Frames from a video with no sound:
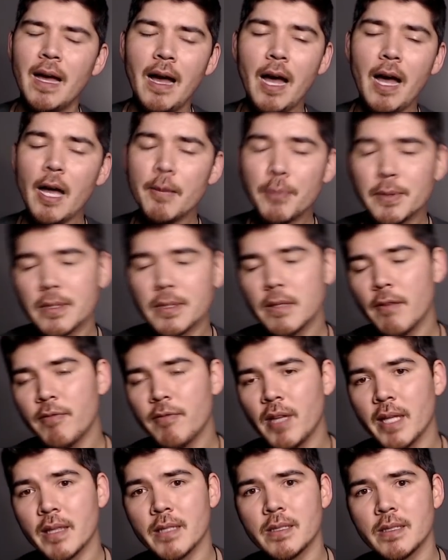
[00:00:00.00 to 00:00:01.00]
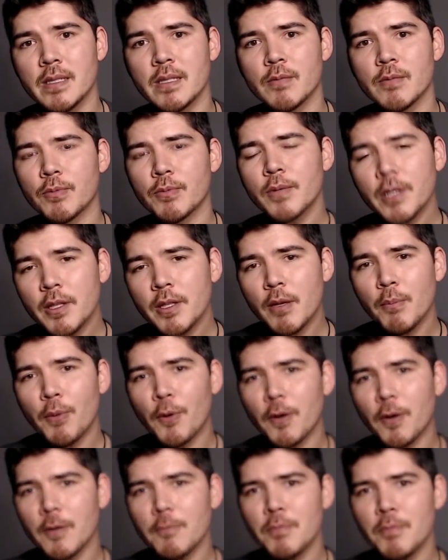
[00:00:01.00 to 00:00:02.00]
I personally feel like this is really
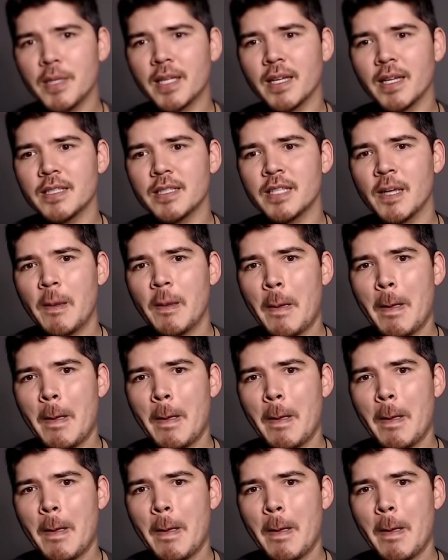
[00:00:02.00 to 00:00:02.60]
important because